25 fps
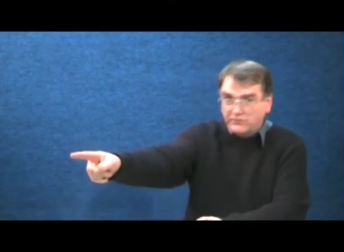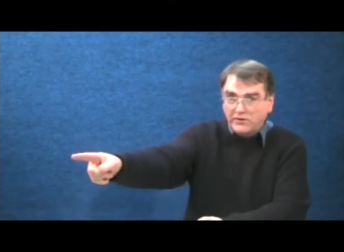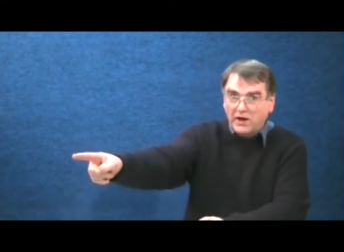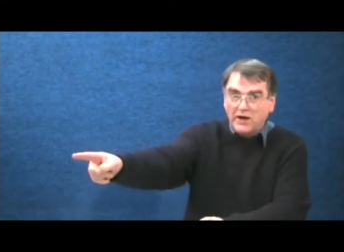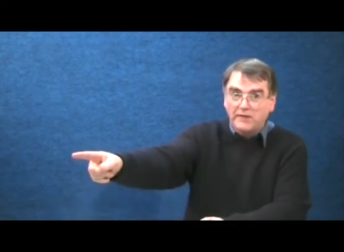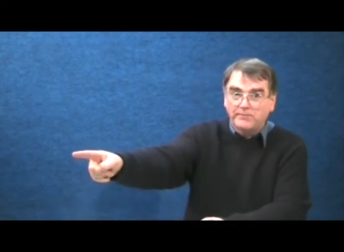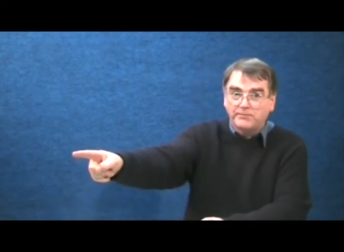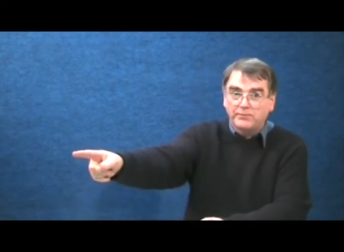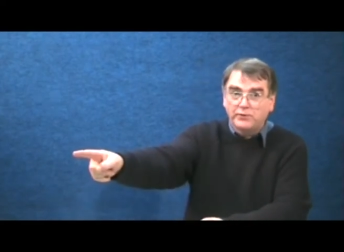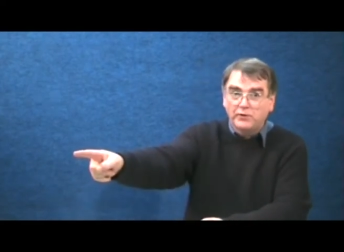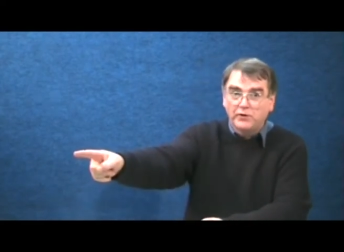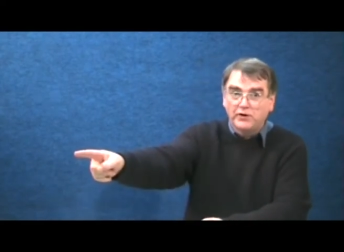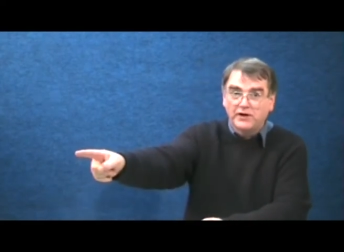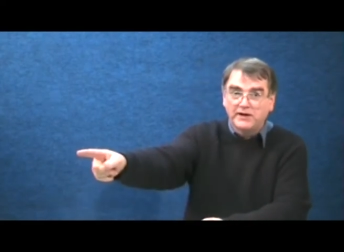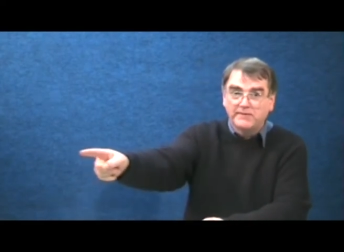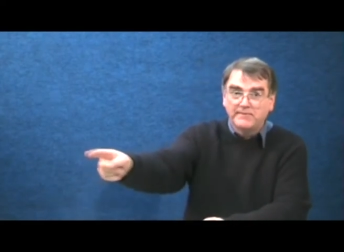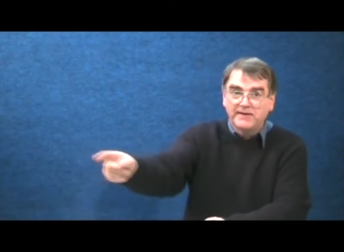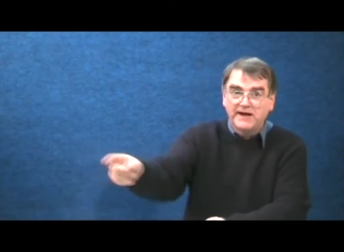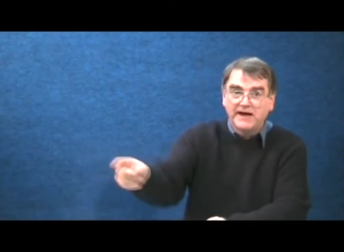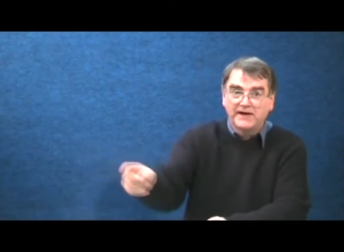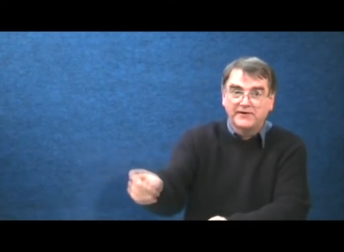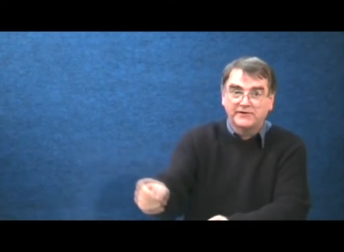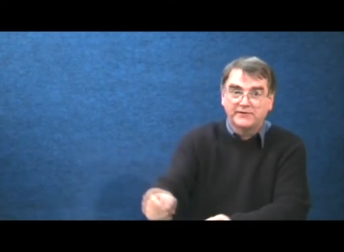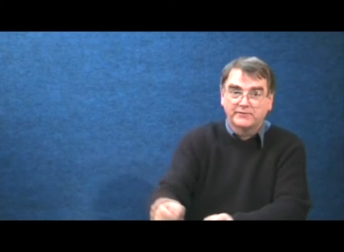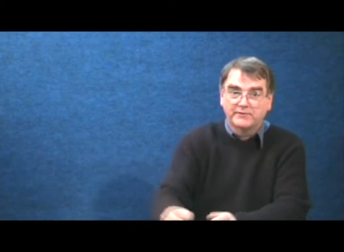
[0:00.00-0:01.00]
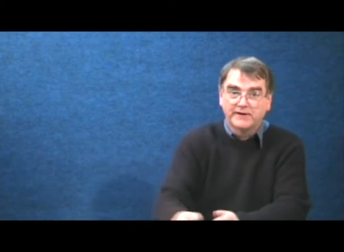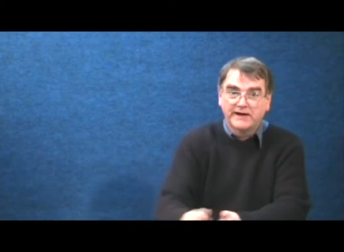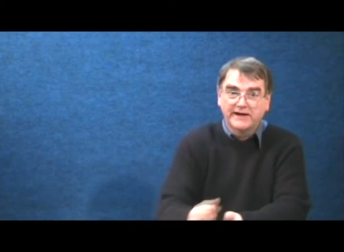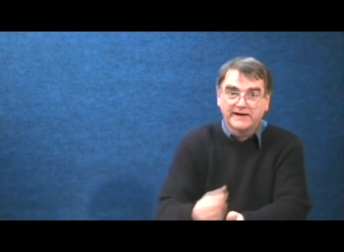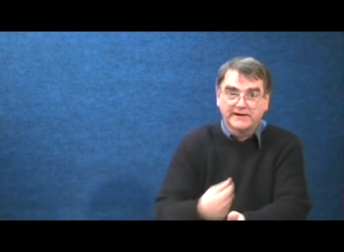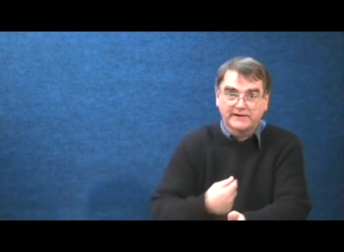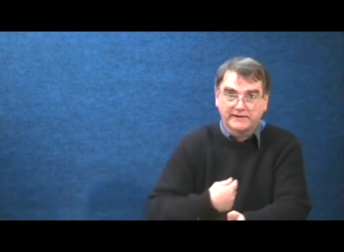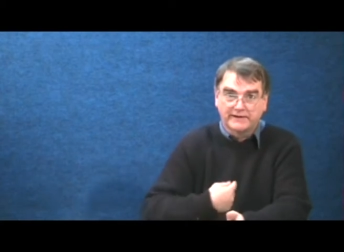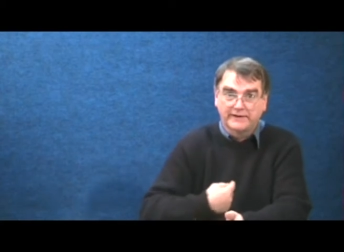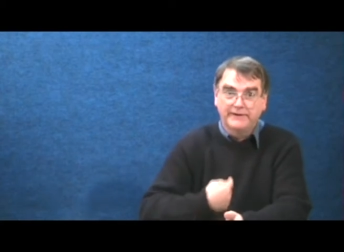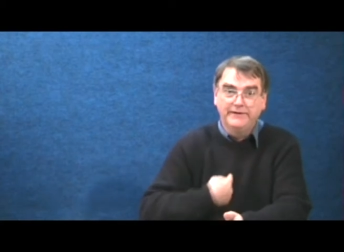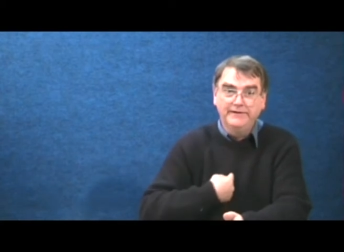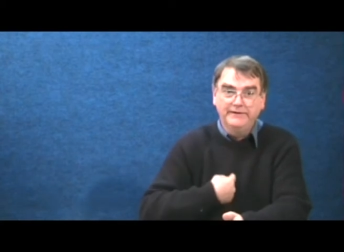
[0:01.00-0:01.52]
Don't point him out
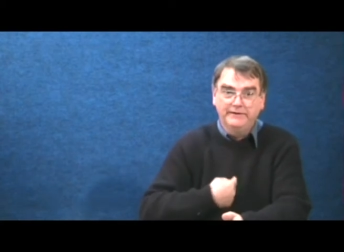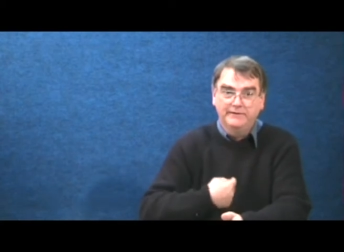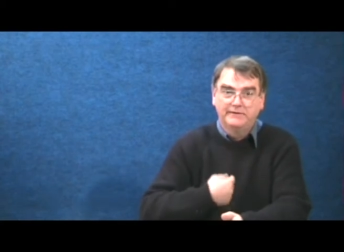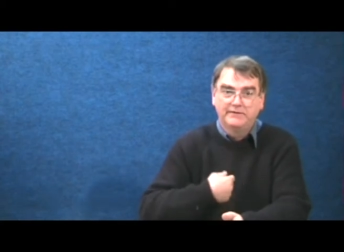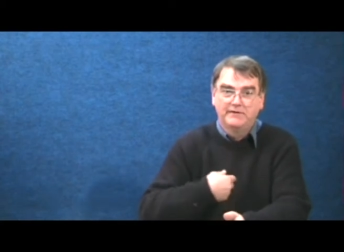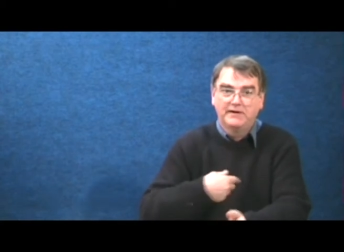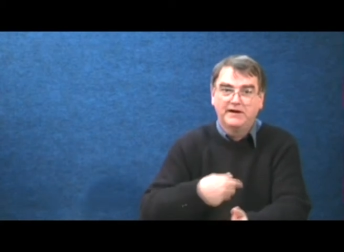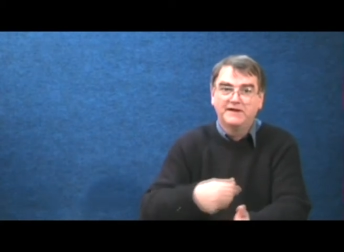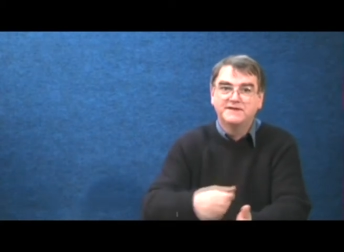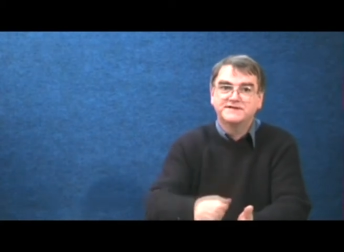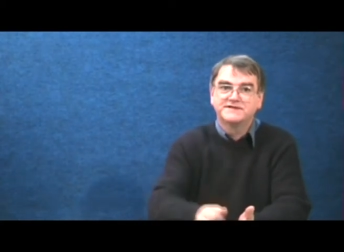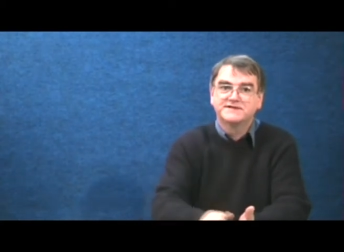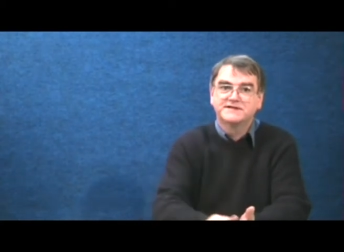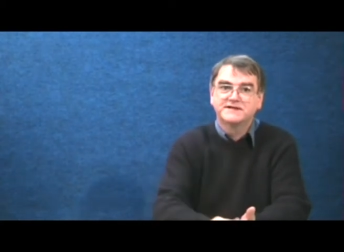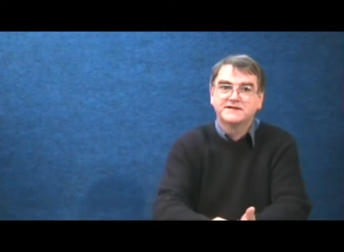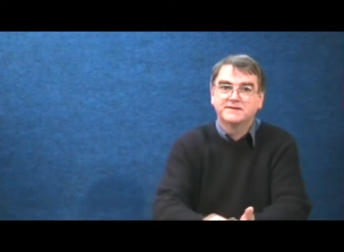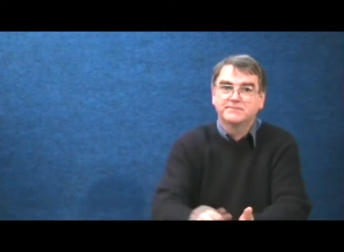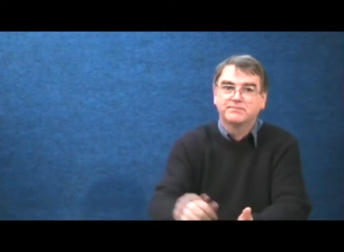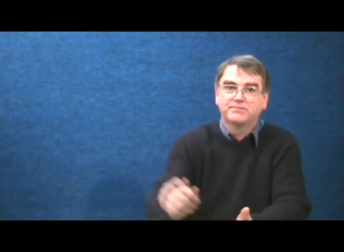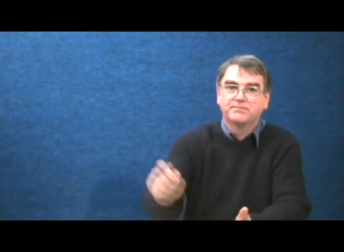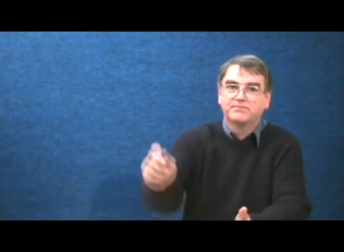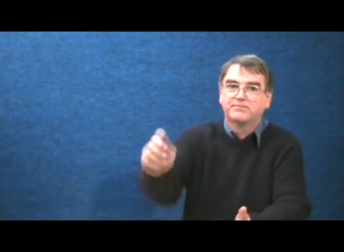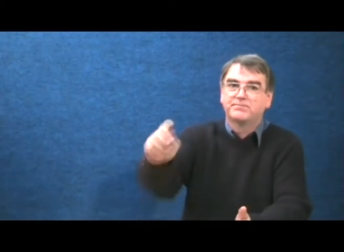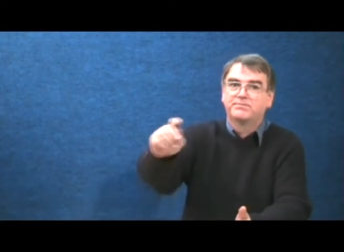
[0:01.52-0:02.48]
directly, instead